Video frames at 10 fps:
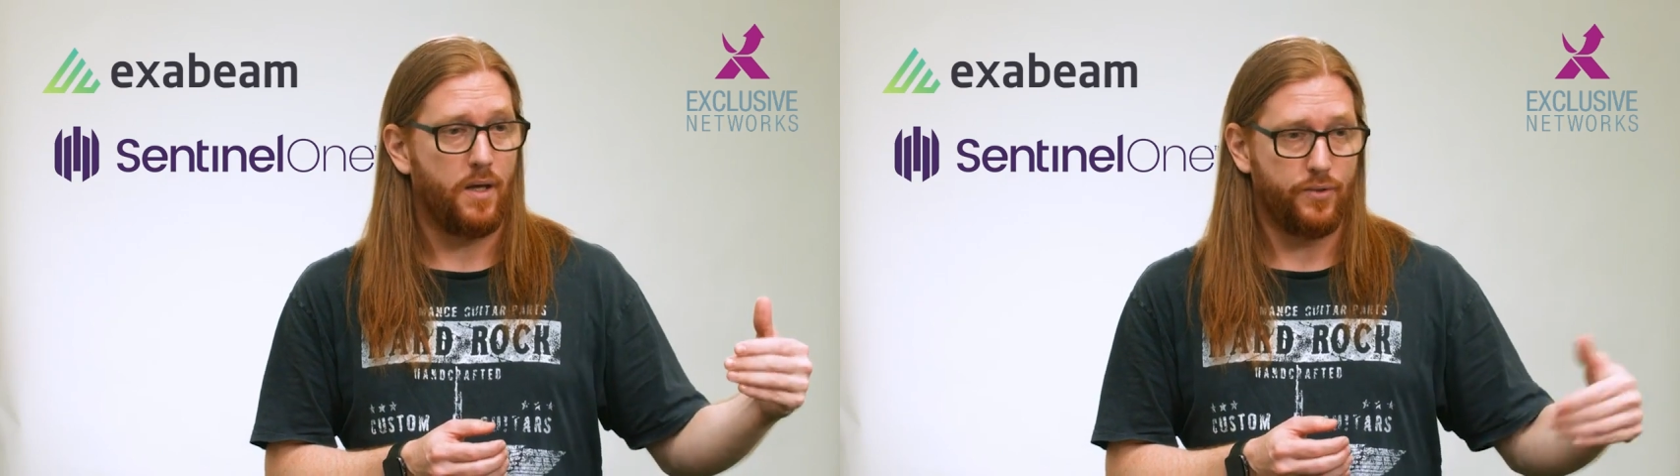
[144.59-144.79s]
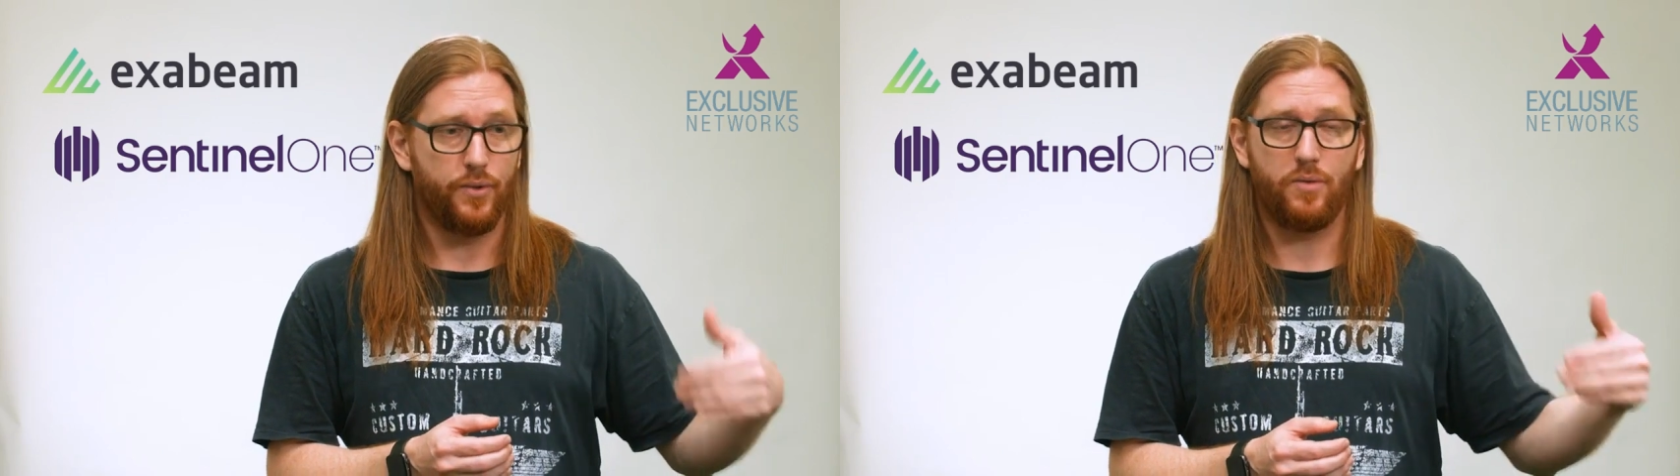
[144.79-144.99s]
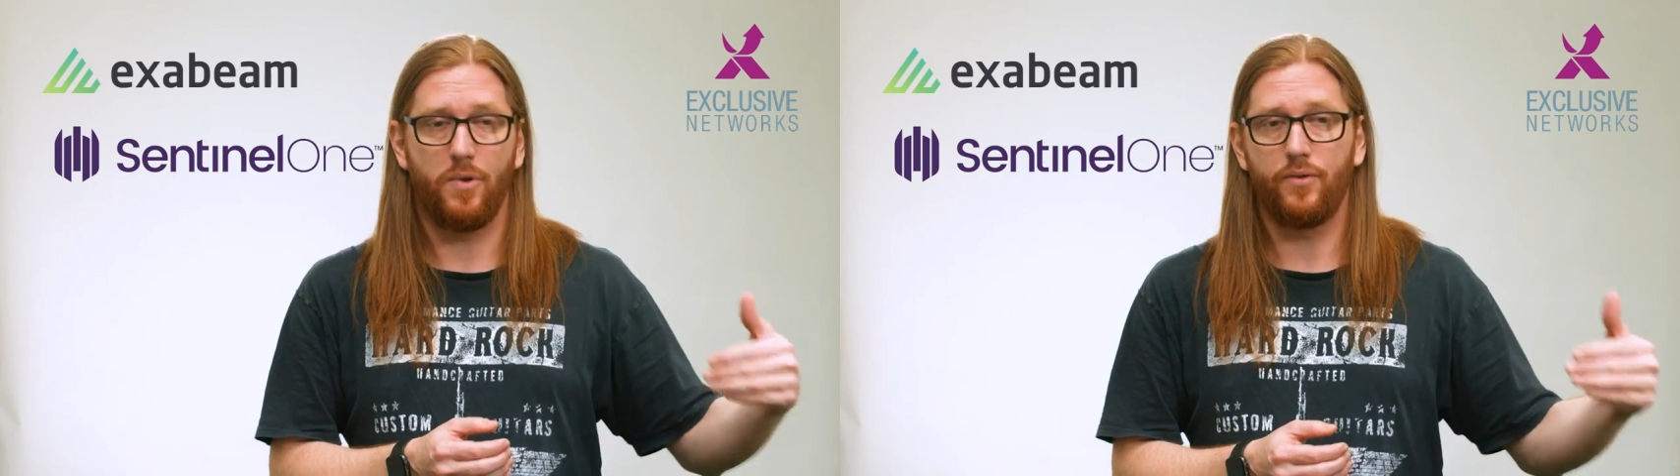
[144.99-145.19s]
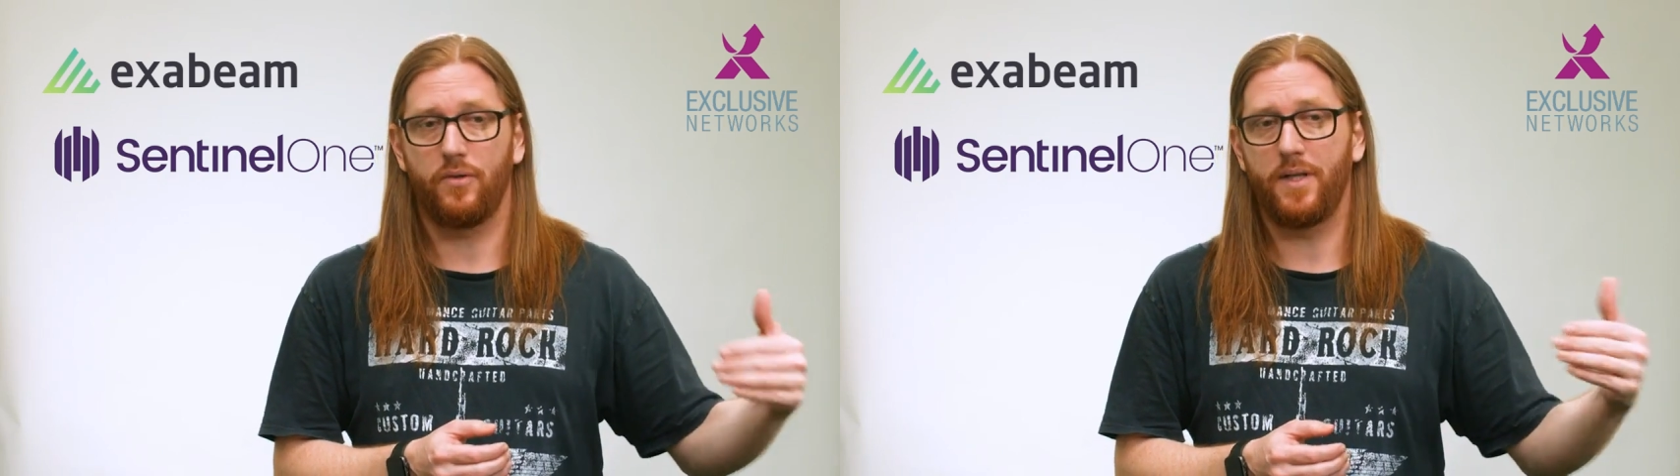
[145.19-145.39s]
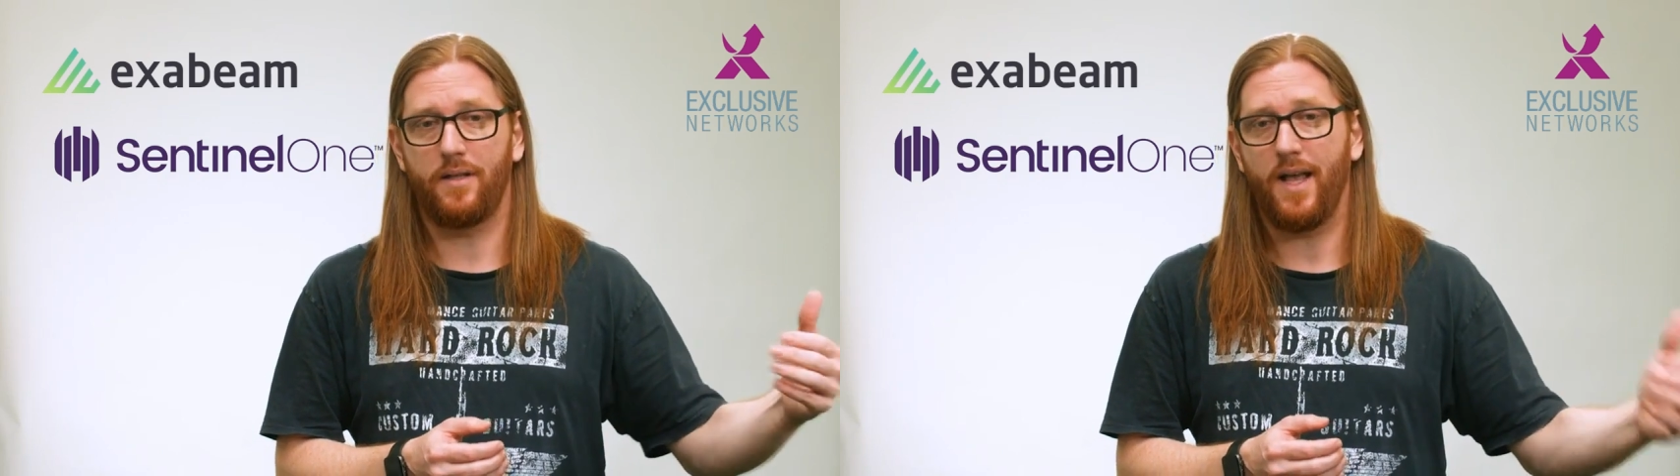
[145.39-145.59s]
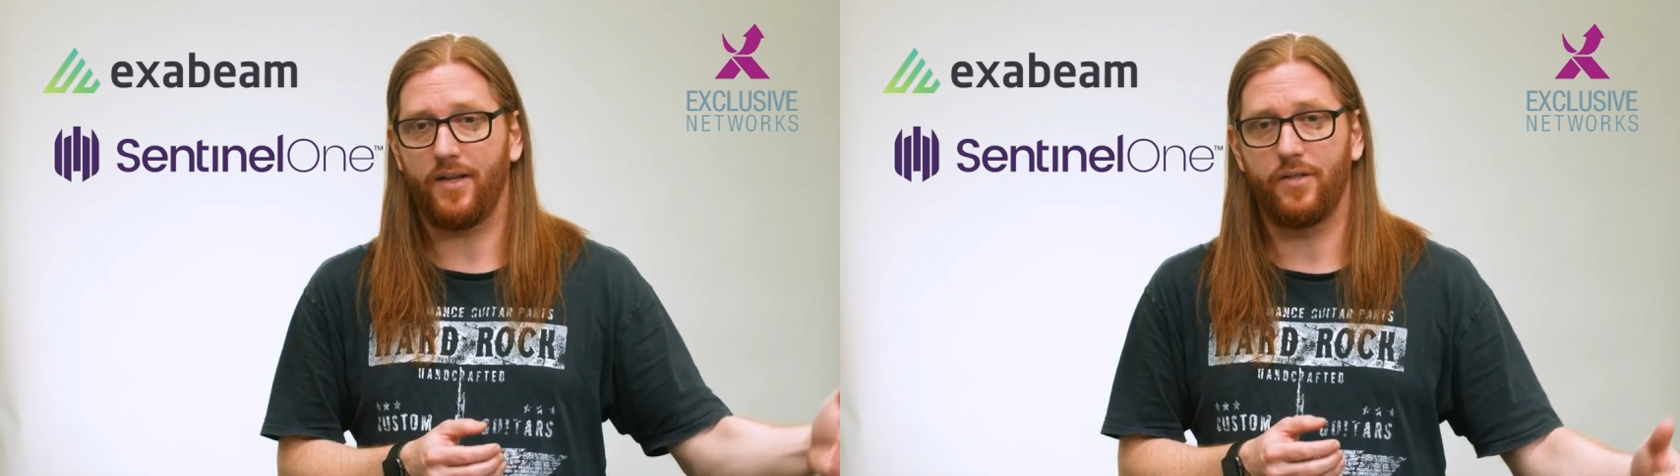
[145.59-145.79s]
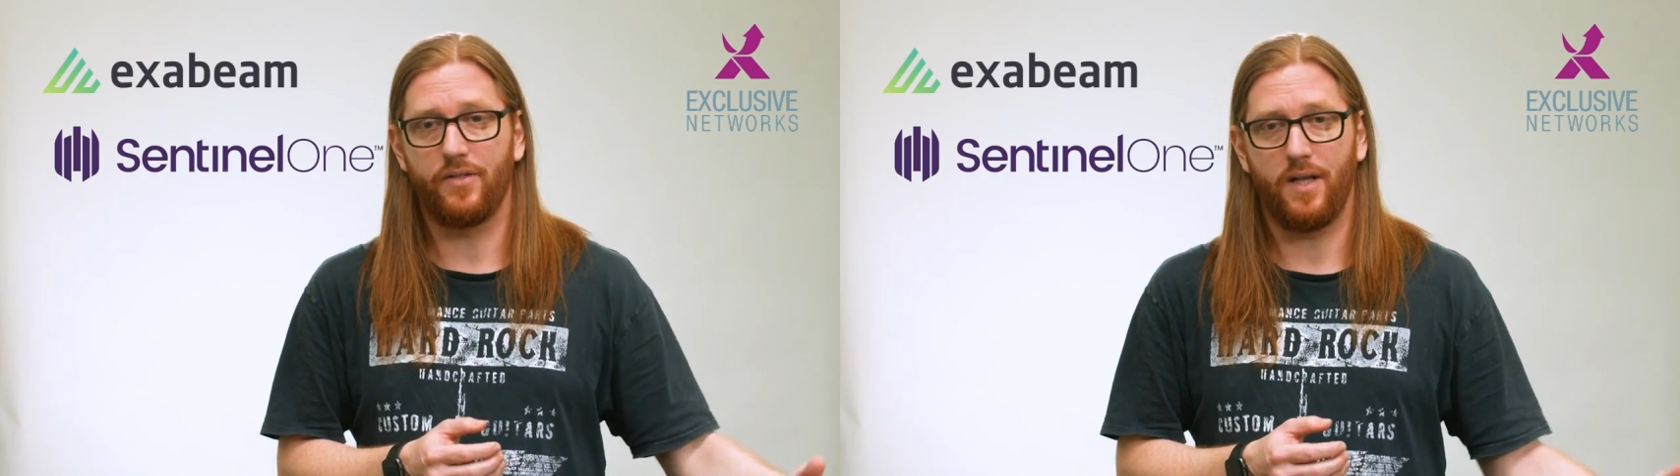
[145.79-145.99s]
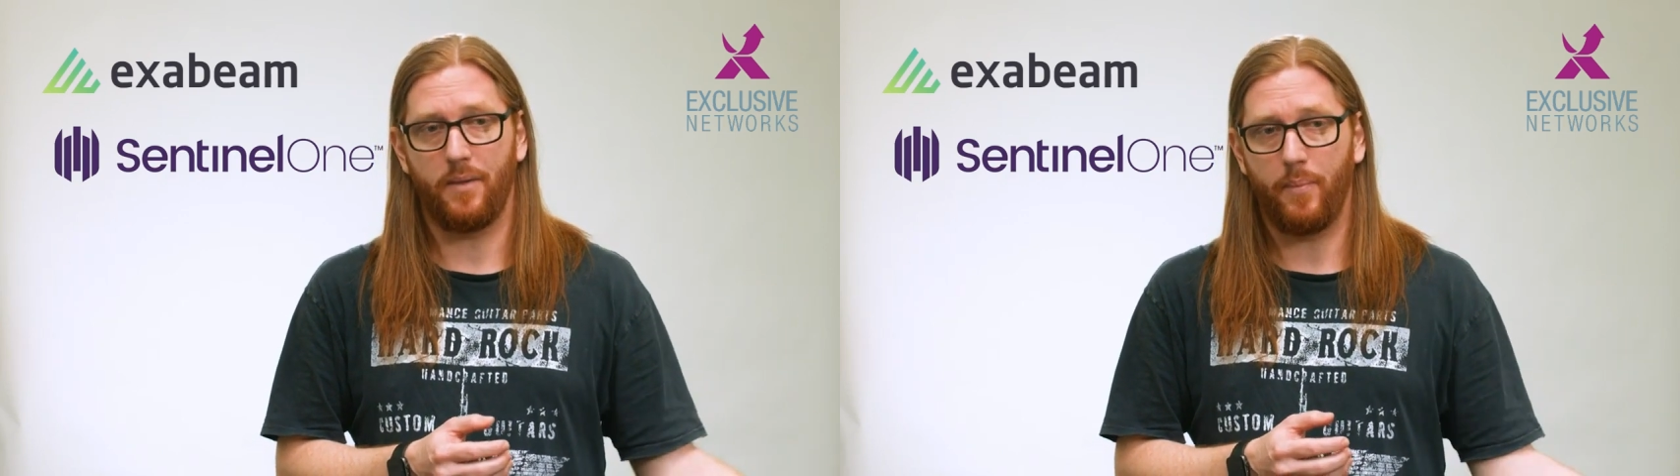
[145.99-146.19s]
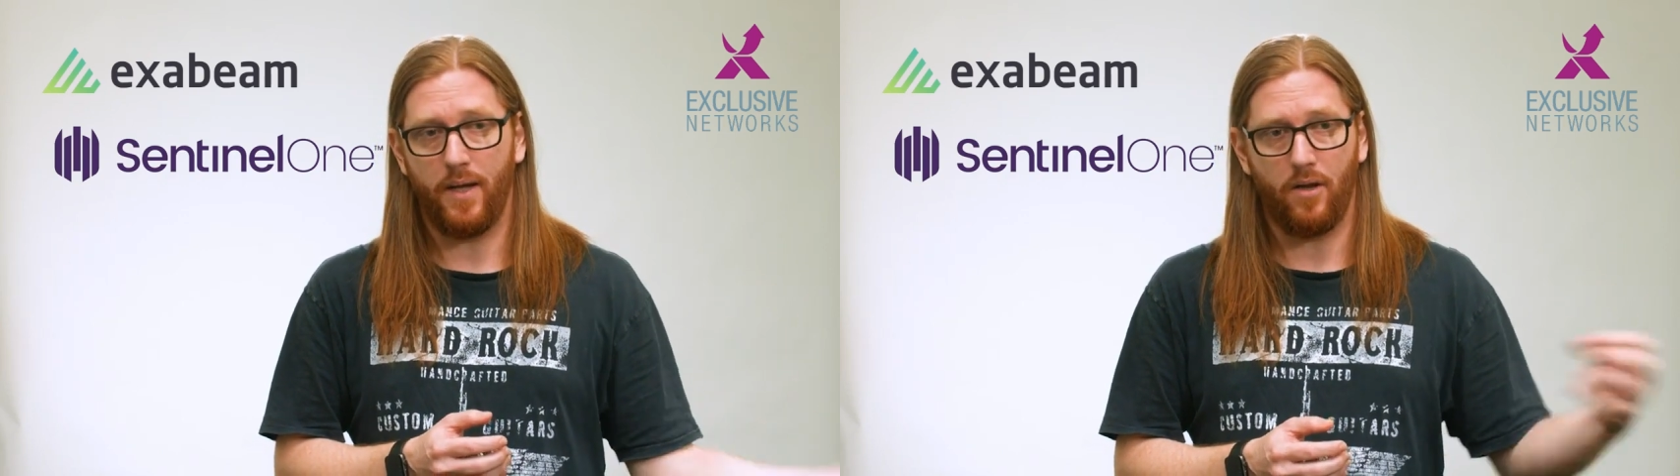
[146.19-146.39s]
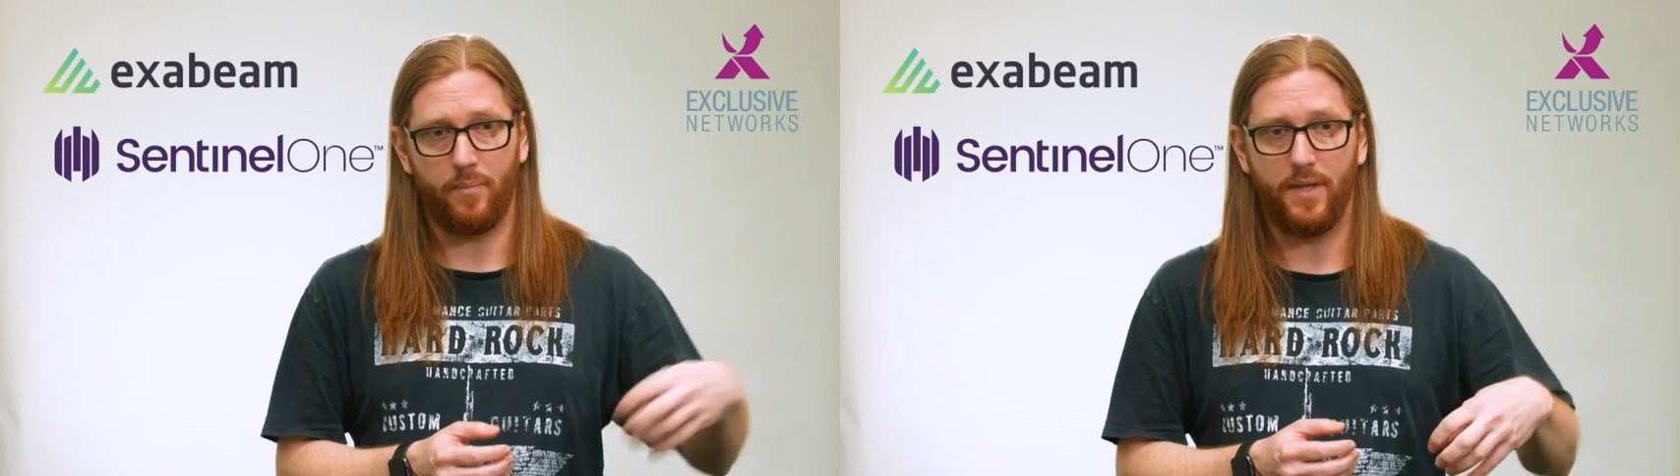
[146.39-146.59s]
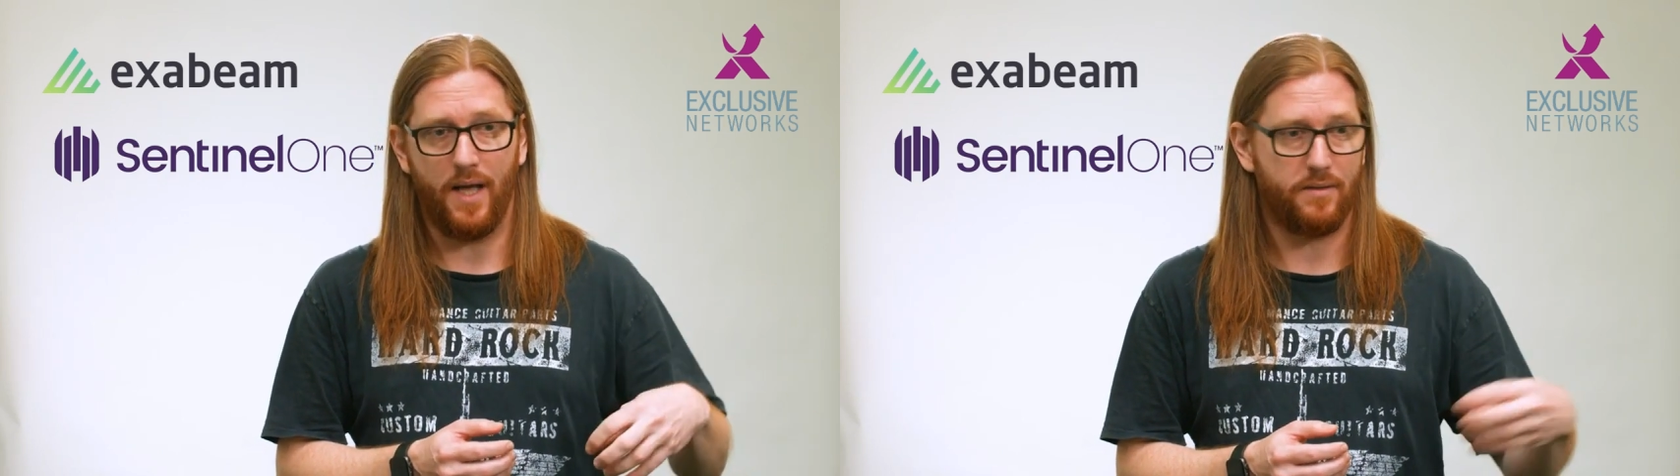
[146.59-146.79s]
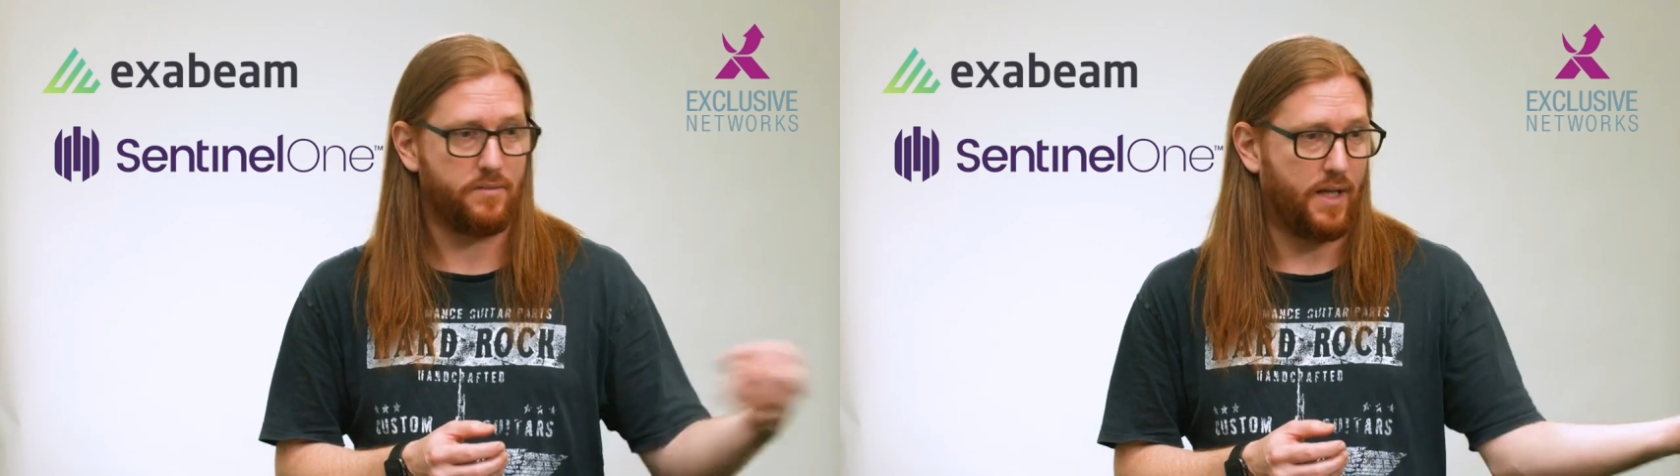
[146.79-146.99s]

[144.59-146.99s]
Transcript: do some automated actions like pick up that,